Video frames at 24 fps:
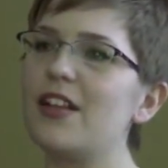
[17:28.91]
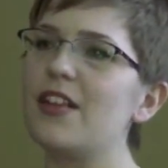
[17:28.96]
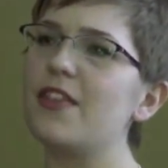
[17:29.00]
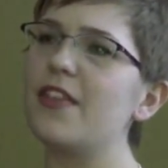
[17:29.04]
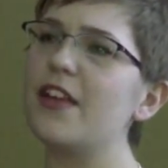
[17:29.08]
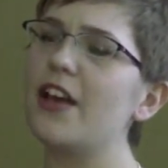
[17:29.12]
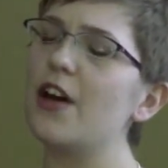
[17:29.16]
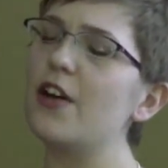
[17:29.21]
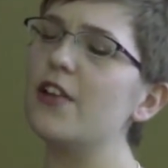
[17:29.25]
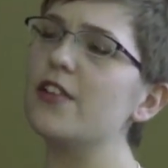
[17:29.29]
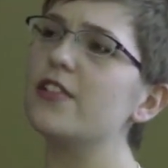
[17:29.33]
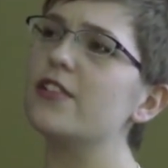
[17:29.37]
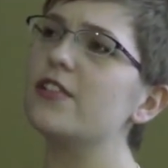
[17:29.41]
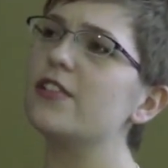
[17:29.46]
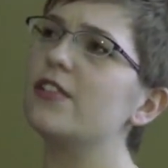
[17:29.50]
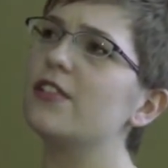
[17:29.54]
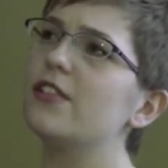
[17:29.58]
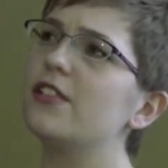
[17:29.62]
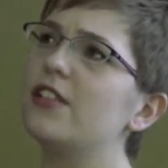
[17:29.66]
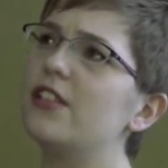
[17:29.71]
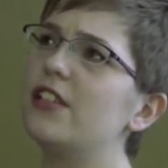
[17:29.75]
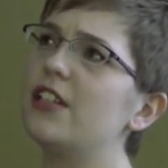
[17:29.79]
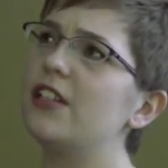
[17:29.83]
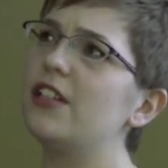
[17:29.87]
They also
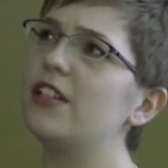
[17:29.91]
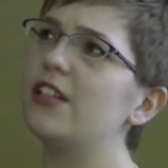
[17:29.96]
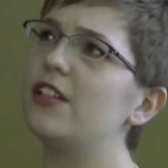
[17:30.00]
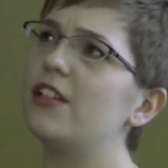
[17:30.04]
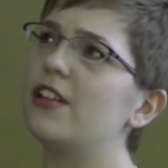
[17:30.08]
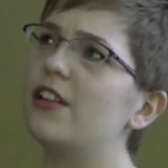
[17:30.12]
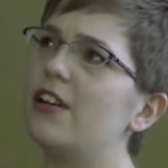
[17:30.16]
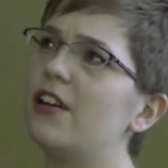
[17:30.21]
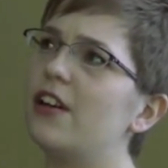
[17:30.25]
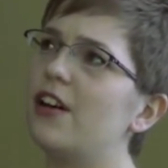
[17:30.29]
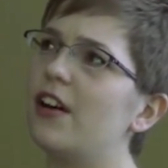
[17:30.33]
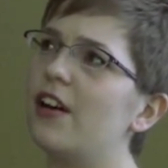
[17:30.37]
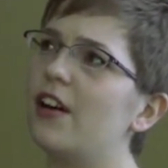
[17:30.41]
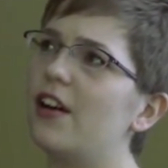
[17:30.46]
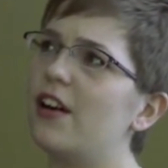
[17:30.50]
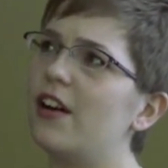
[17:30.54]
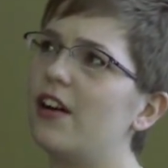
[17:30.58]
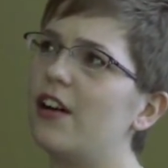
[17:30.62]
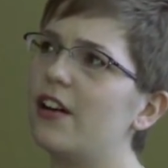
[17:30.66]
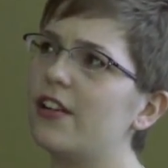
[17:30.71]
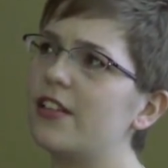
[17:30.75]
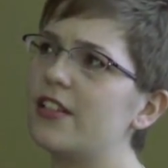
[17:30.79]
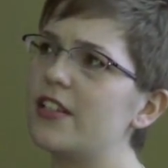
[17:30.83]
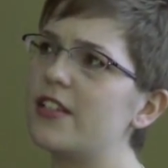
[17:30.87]
the
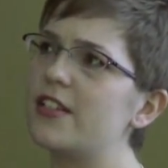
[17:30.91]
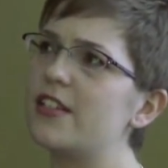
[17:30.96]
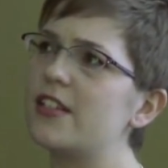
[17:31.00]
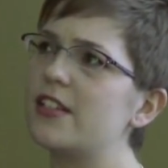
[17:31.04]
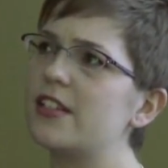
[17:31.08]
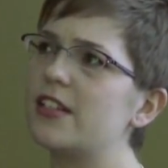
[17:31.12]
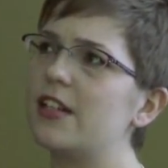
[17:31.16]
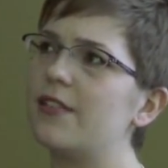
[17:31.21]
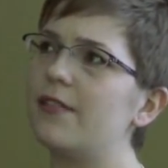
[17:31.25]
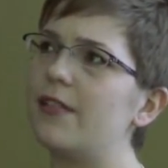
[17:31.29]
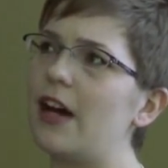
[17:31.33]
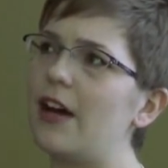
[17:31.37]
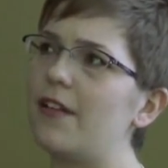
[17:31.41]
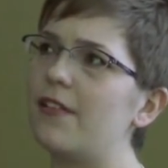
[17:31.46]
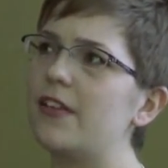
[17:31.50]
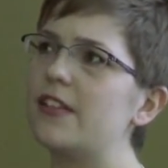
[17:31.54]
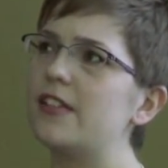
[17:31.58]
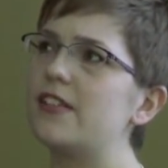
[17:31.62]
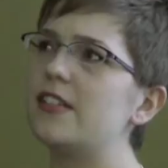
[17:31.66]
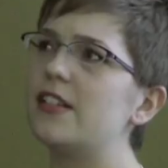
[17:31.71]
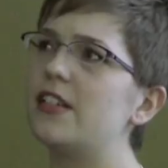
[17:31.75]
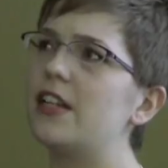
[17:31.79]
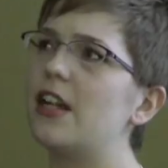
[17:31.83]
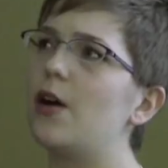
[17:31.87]
autistic
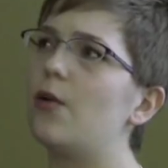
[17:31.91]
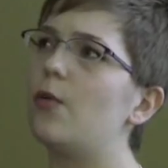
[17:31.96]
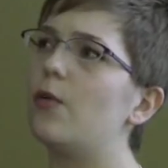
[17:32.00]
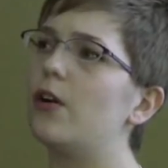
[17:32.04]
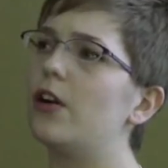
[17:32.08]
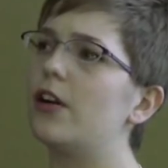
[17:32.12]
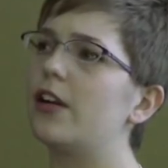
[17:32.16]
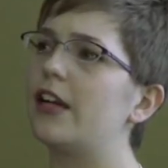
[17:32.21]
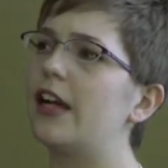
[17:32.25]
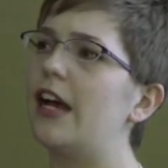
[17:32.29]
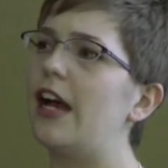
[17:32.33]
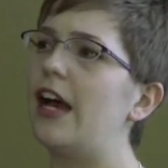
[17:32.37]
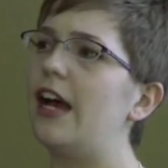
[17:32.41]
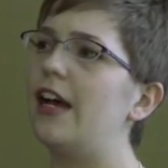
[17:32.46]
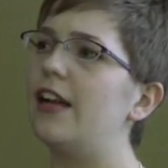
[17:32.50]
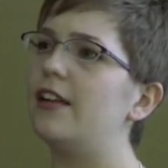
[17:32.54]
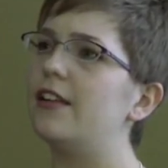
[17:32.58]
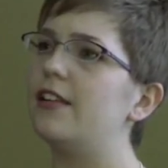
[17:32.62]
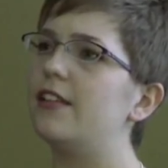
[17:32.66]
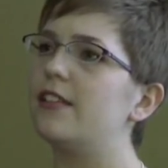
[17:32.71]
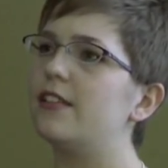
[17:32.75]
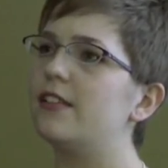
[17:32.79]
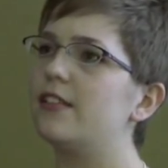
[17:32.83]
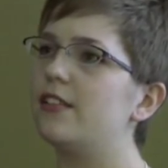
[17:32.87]
self-advocacy network
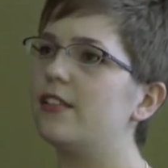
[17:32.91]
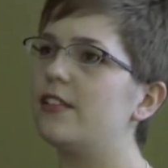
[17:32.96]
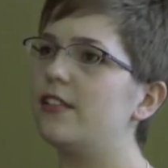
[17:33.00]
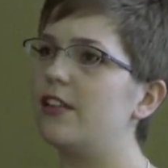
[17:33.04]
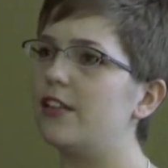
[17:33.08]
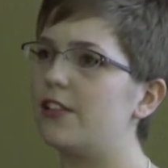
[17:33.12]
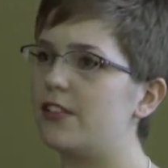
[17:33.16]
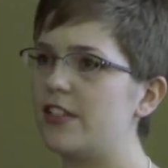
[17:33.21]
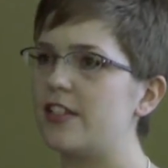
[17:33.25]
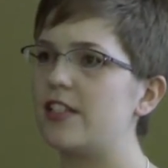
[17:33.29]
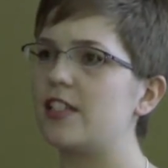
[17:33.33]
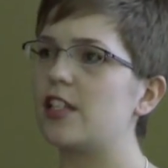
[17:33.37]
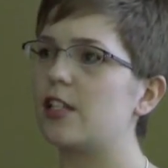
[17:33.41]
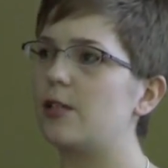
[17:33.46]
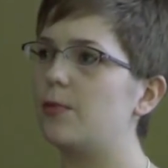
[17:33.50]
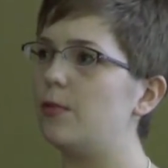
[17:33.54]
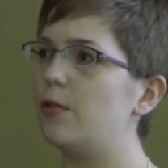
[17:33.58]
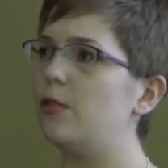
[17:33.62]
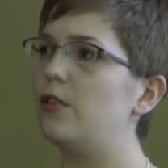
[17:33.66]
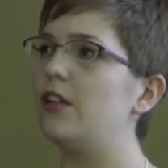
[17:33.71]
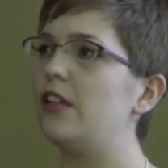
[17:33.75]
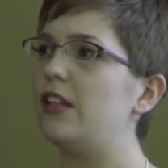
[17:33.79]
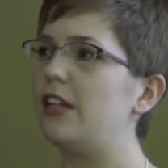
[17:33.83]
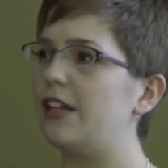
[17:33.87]
and the autistic
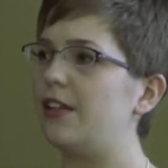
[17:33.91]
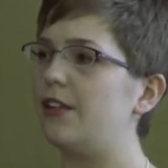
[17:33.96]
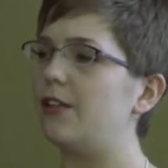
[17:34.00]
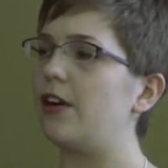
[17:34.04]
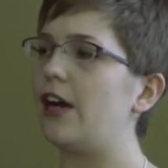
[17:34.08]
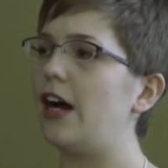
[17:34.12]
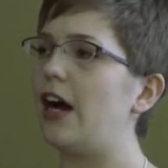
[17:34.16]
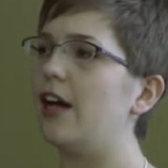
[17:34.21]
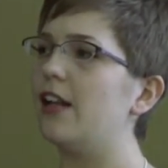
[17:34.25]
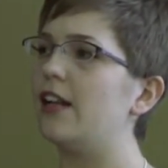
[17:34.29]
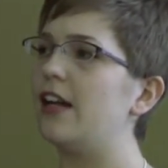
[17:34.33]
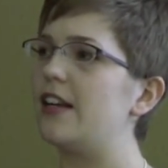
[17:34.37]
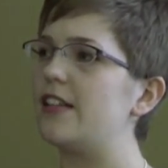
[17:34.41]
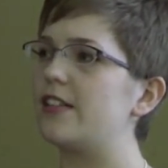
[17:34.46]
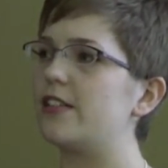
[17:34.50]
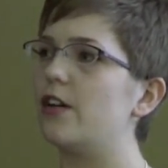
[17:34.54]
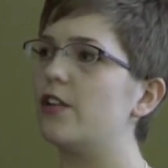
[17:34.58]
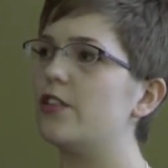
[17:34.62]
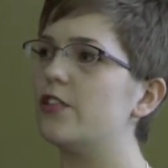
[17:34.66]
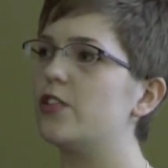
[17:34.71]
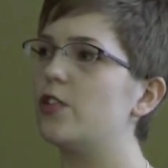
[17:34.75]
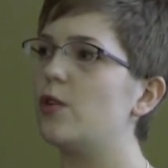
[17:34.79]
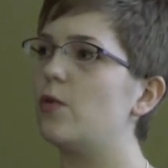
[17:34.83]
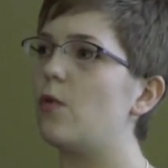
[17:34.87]
community and their allies
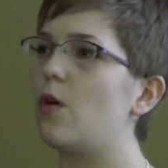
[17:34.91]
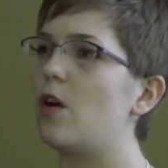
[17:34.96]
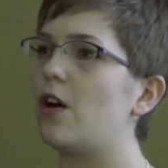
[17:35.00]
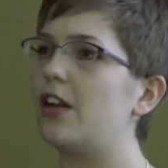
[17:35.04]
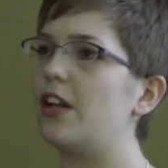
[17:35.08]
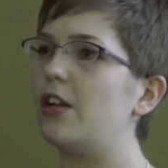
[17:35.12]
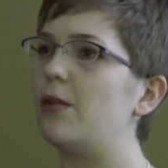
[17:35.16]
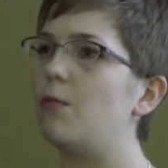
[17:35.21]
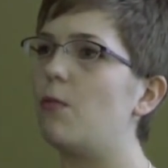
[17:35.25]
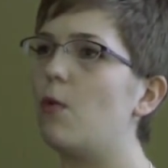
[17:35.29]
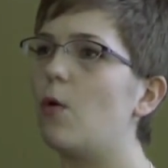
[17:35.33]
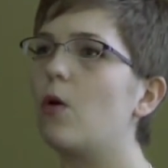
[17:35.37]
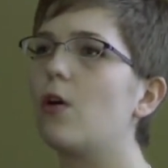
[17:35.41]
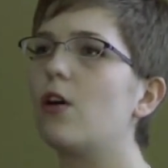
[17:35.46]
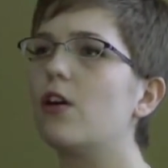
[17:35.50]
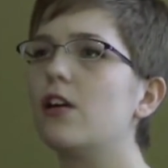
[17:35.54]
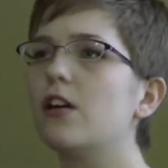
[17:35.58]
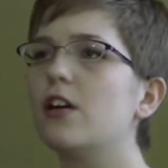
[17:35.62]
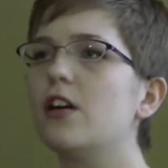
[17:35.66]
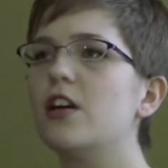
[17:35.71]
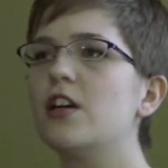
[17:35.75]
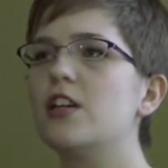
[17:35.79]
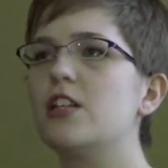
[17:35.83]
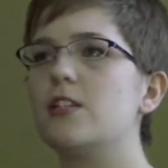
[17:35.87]
also wanted
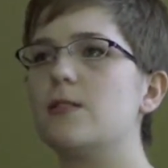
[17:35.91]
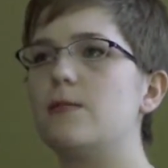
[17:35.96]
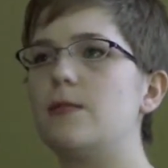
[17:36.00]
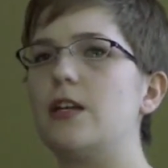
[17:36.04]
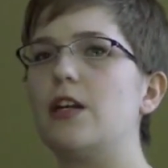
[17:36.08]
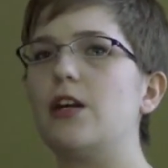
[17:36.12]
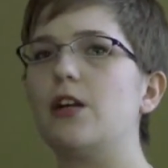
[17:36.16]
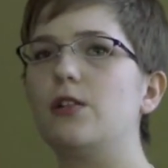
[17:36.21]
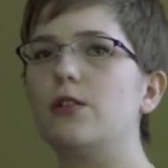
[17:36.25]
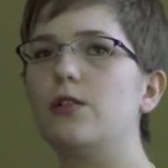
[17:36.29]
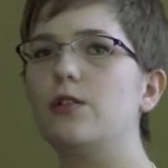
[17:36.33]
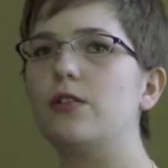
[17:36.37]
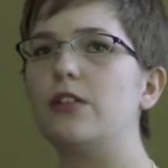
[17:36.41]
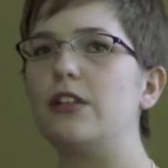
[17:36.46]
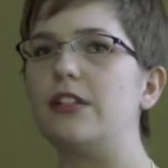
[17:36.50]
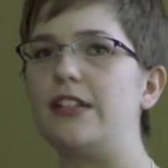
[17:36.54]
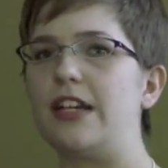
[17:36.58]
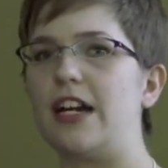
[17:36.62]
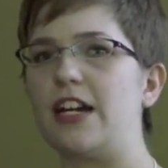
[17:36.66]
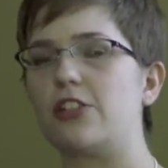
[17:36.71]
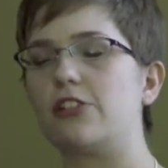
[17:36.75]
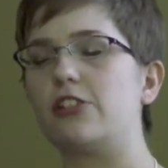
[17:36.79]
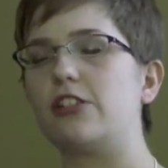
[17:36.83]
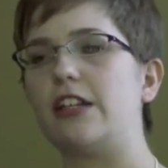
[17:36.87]
more to be included
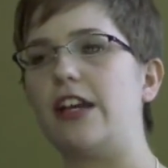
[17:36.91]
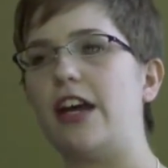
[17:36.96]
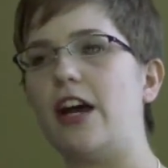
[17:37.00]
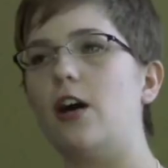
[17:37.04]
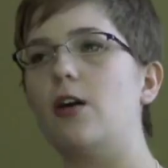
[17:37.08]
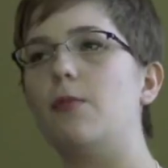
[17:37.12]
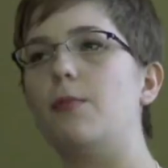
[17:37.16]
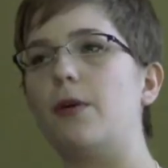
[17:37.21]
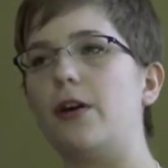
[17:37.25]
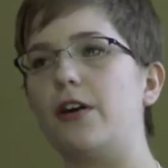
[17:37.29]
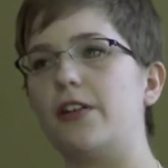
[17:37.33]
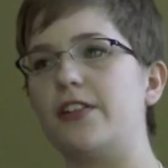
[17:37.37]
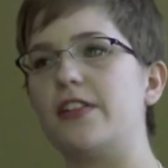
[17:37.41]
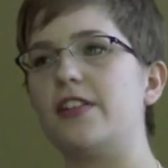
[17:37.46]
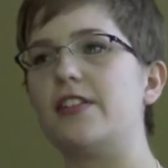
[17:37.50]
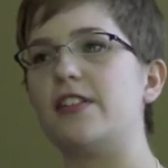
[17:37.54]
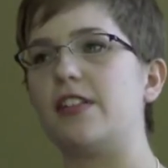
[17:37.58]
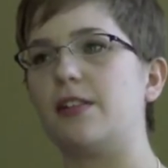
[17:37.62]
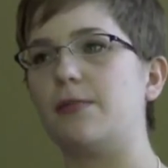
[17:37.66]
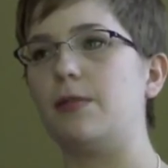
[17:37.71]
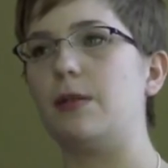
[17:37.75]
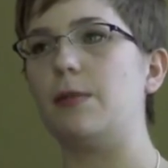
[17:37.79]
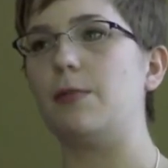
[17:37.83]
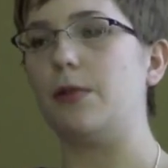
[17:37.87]
to actually help
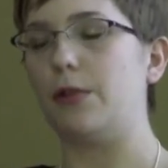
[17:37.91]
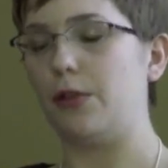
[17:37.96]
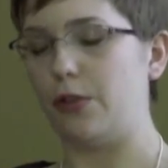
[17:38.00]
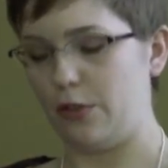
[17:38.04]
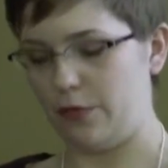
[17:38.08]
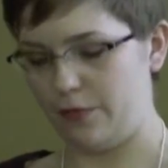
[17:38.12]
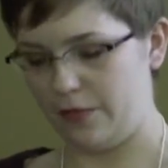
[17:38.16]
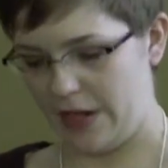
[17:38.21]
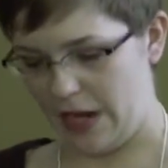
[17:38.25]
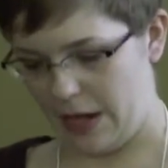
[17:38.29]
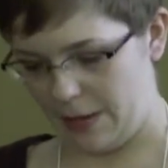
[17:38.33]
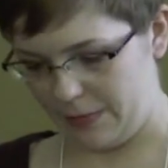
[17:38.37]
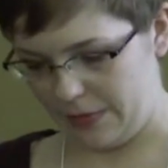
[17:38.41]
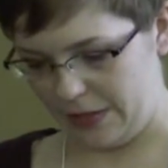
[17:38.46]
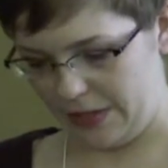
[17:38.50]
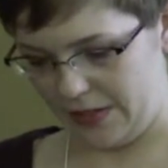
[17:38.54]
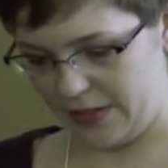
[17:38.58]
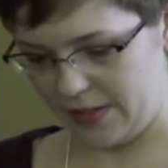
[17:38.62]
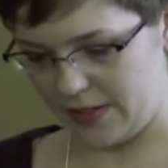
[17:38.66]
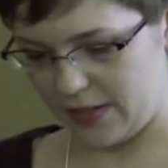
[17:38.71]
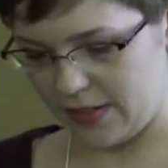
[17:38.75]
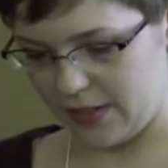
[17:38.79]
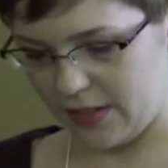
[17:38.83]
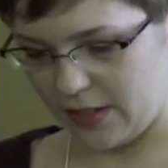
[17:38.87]
autistic people and their
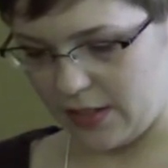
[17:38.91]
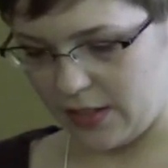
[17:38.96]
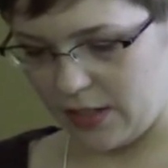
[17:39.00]
families.